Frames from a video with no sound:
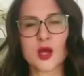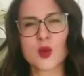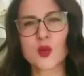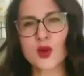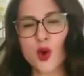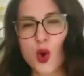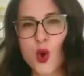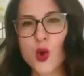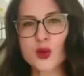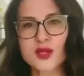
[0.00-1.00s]
We
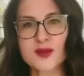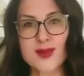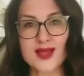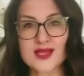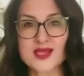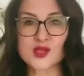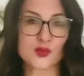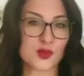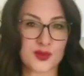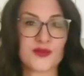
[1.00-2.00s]
all need magnesium
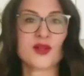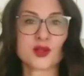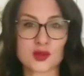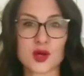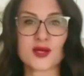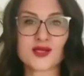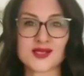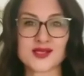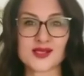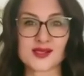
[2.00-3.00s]
to prevent chronic
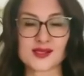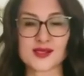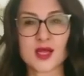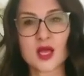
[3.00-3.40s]
diseases.